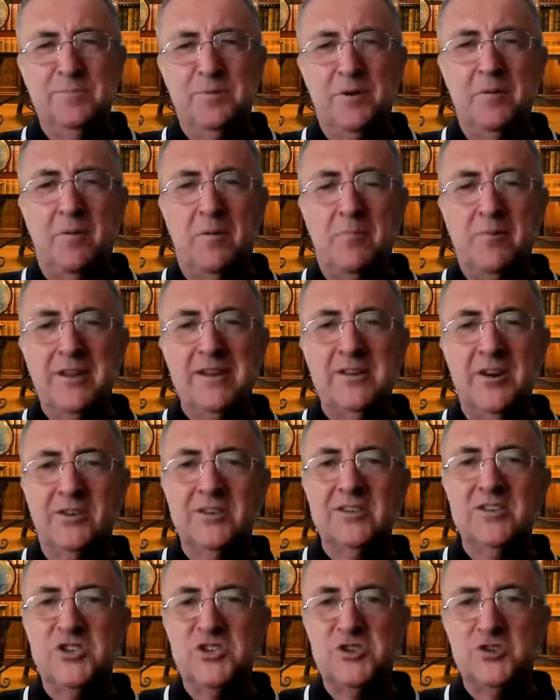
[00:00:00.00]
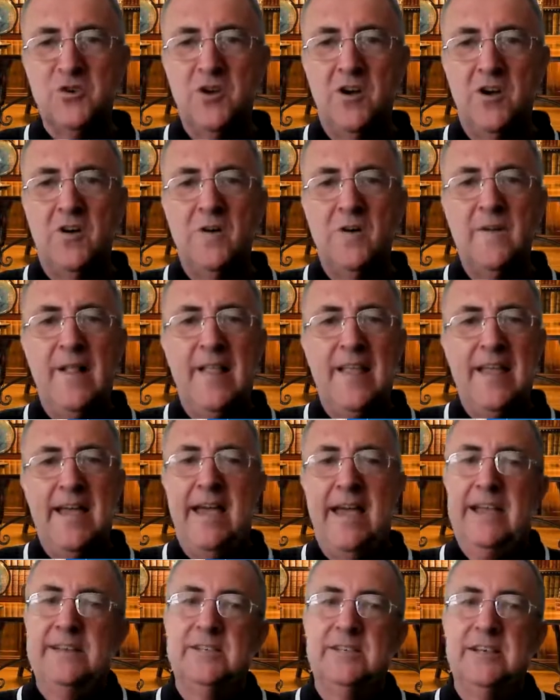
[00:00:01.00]
probably not as strong
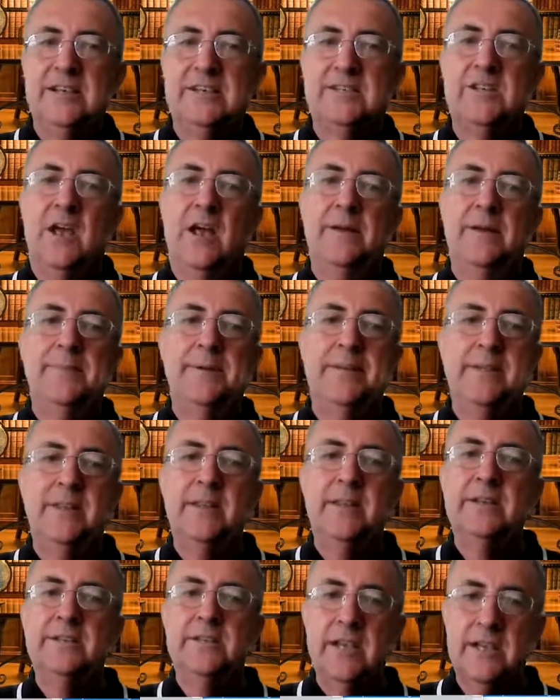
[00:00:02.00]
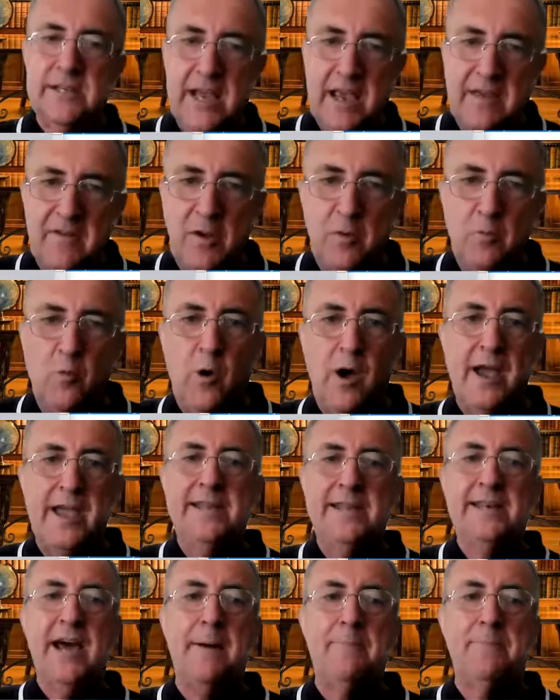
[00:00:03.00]
as an assignment that says, having
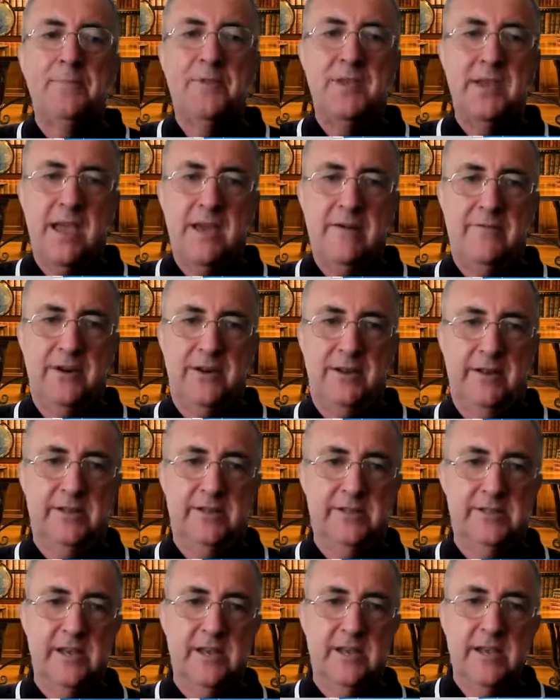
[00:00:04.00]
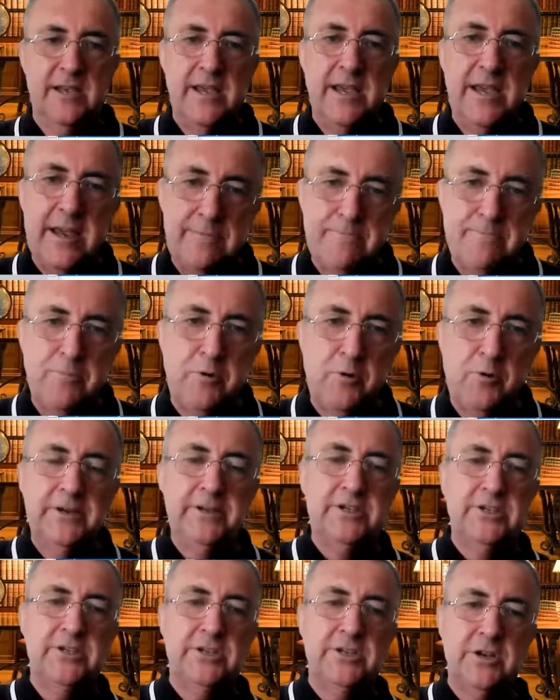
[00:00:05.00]
weighed up the evidence, it
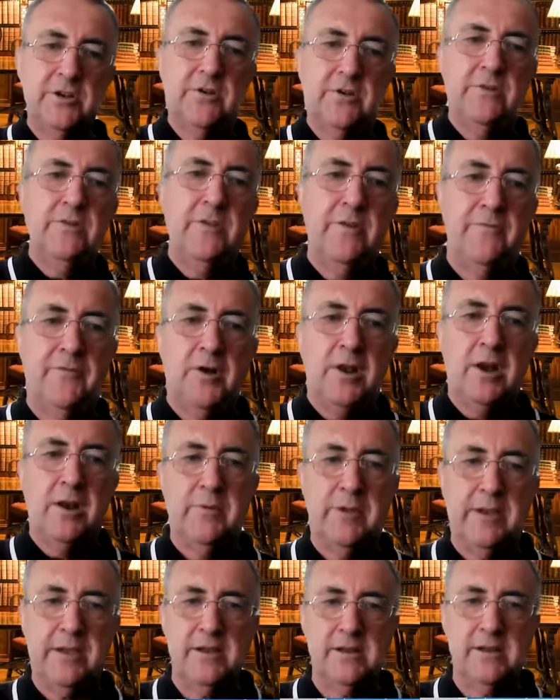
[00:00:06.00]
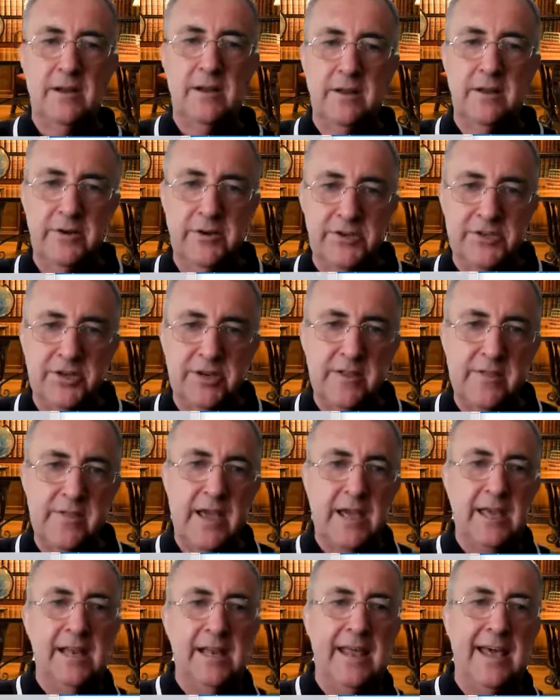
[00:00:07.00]
points to the following conclusion, and
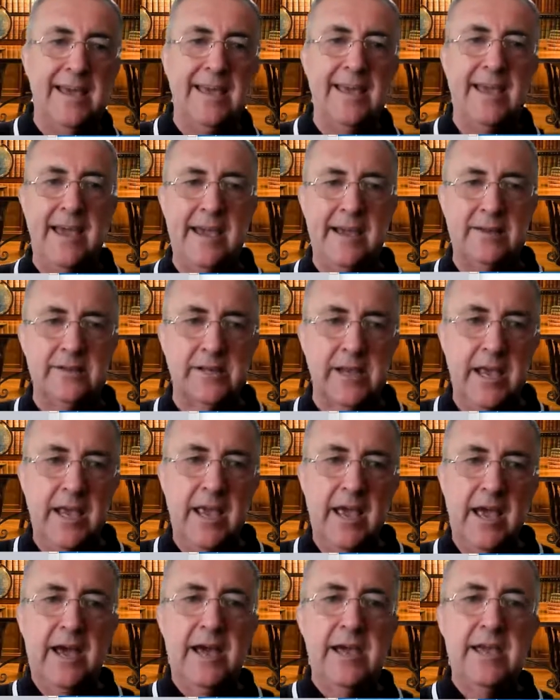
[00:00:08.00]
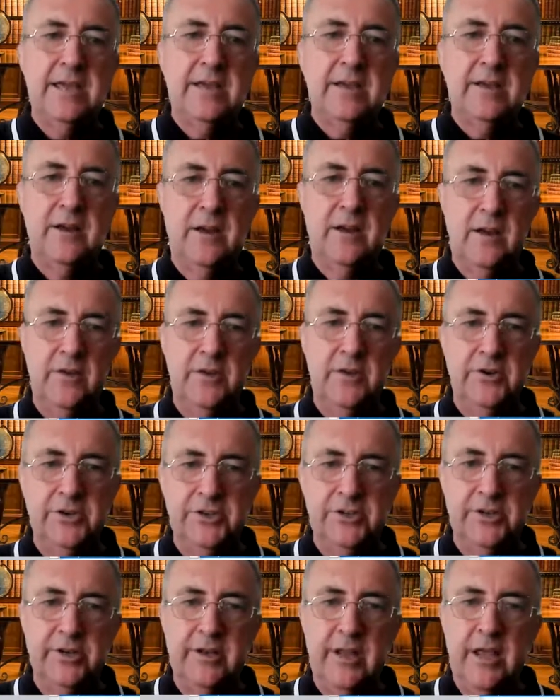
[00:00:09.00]
they lay out a
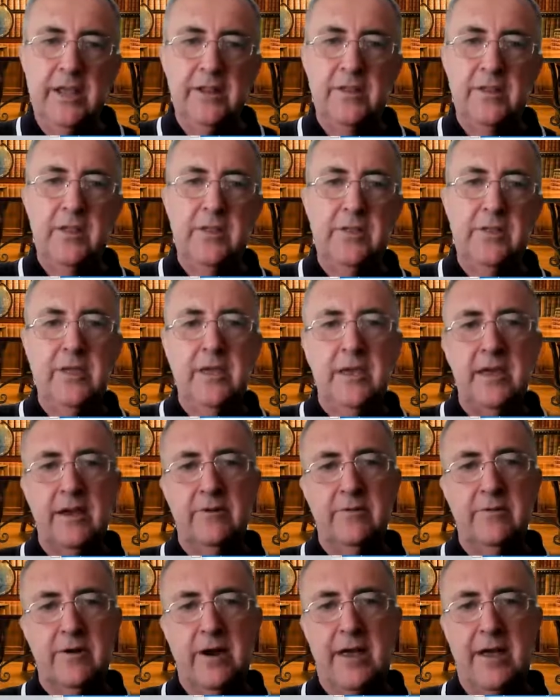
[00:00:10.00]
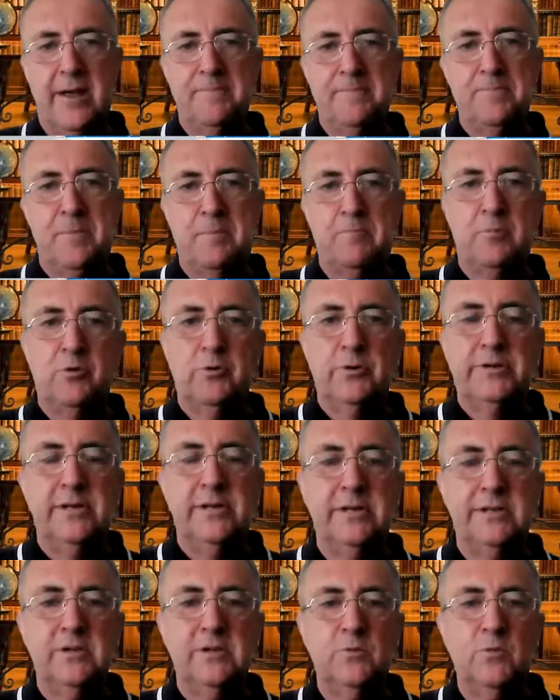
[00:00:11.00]
conclusion that they're
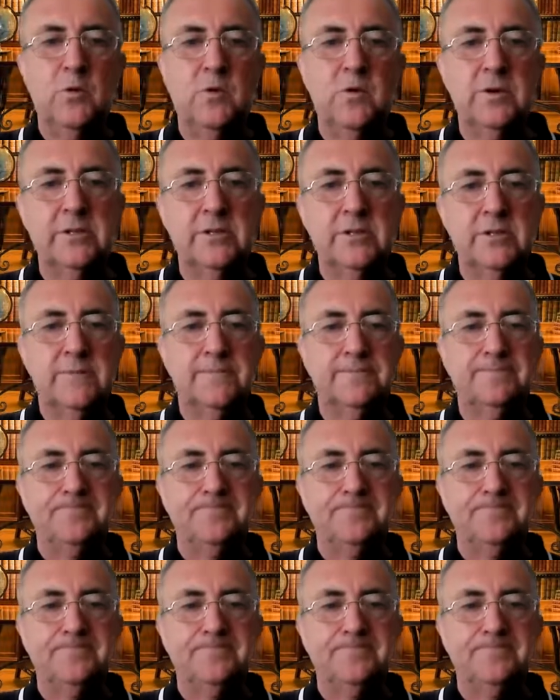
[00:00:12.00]
pointing towards.